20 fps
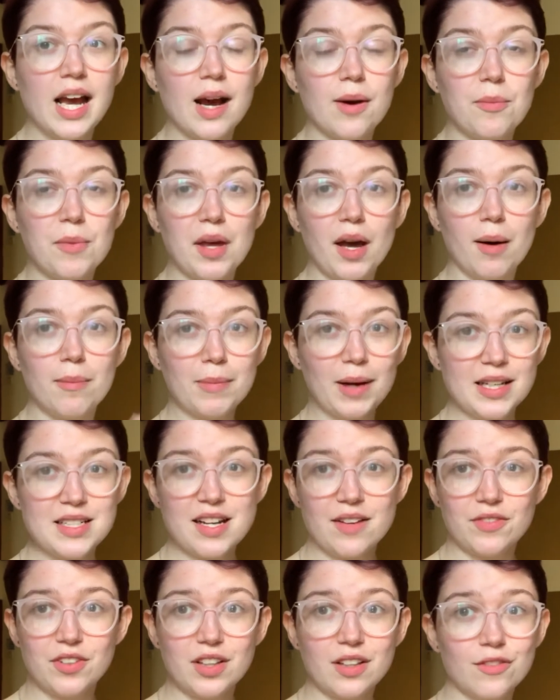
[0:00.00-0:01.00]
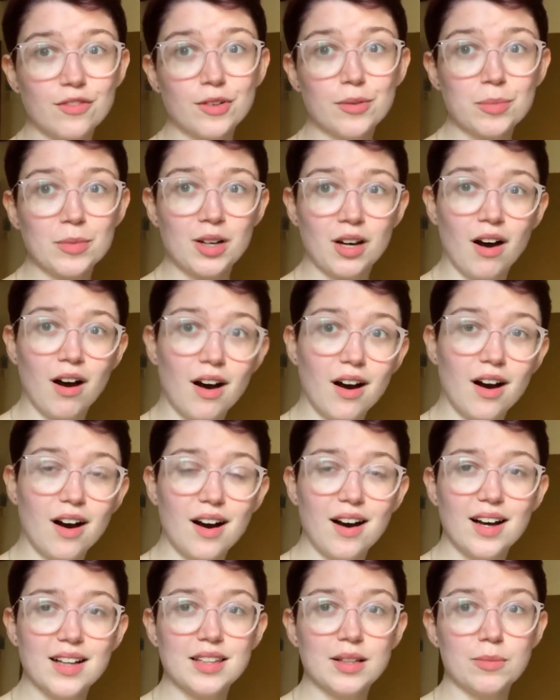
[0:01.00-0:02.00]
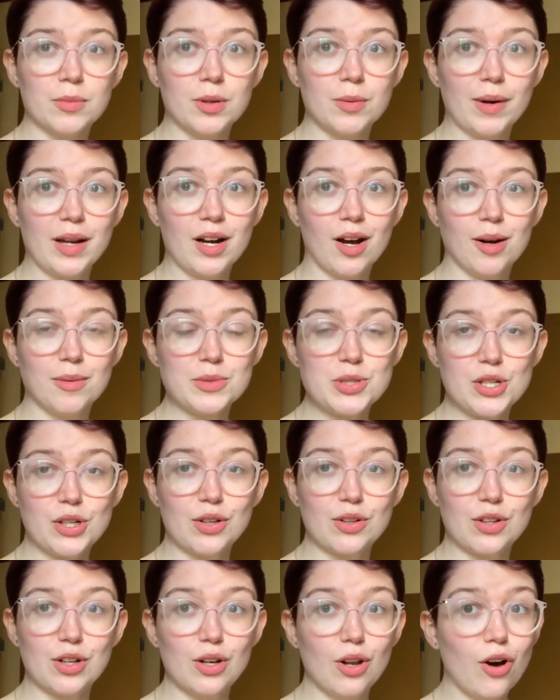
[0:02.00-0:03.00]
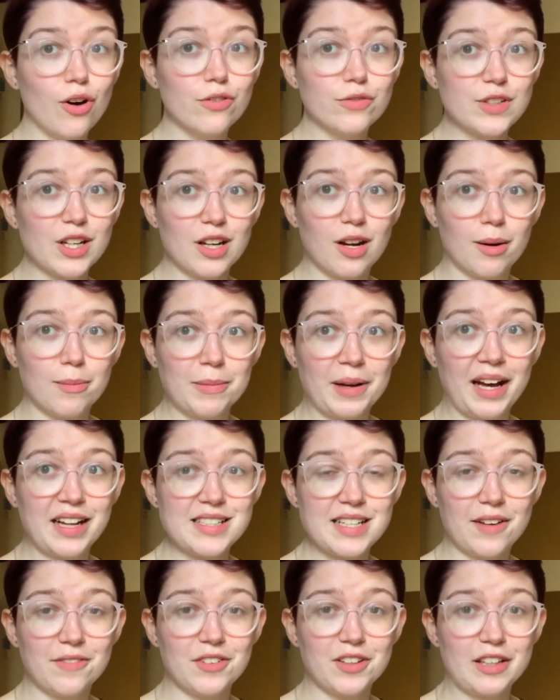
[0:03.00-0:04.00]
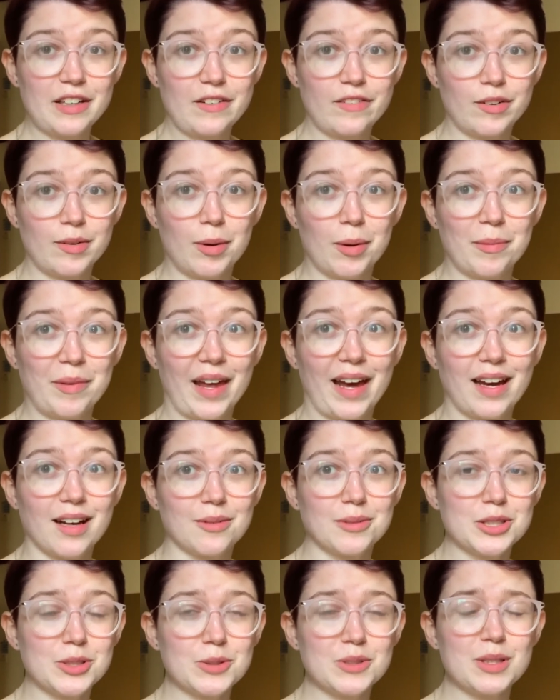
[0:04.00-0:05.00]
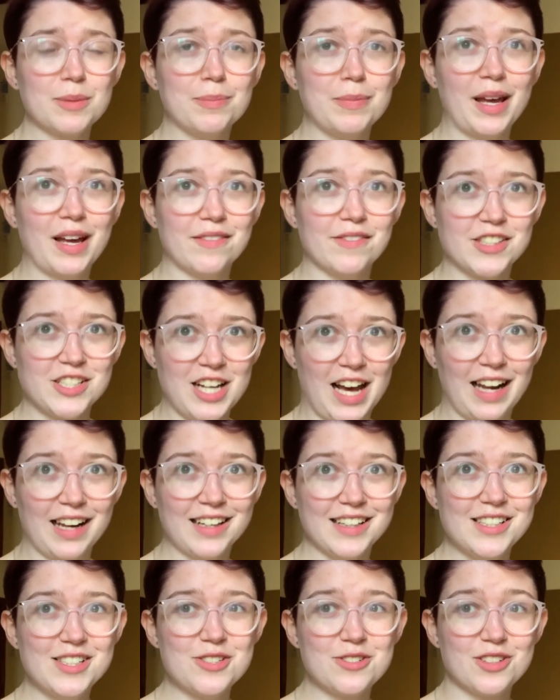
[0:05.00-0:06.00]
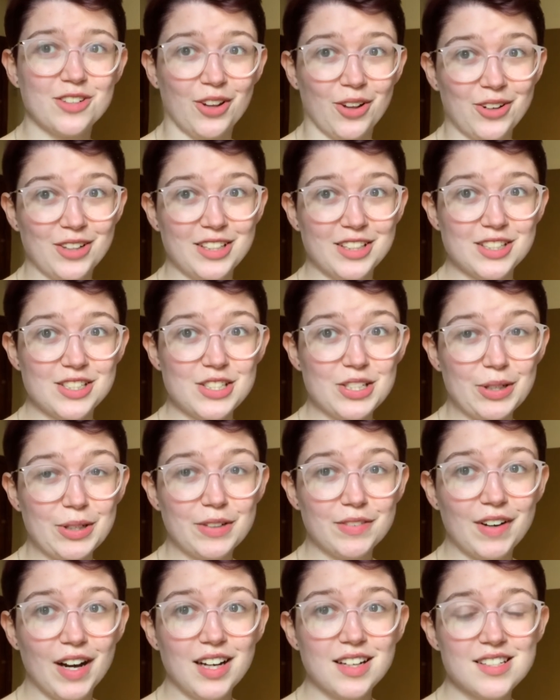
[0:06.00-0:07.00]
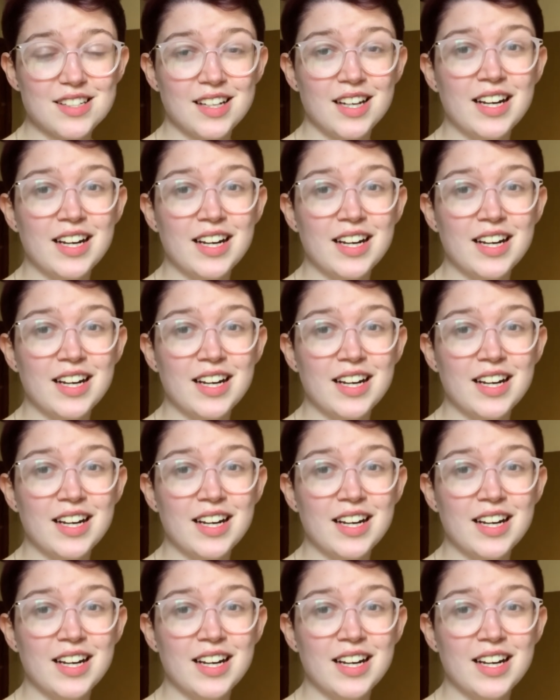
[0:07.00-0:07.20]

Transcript: We unpacked everything from the car, and then we went up to the loft and unpacked everything from up there, which was a bit of a challenge, only the 2 of us,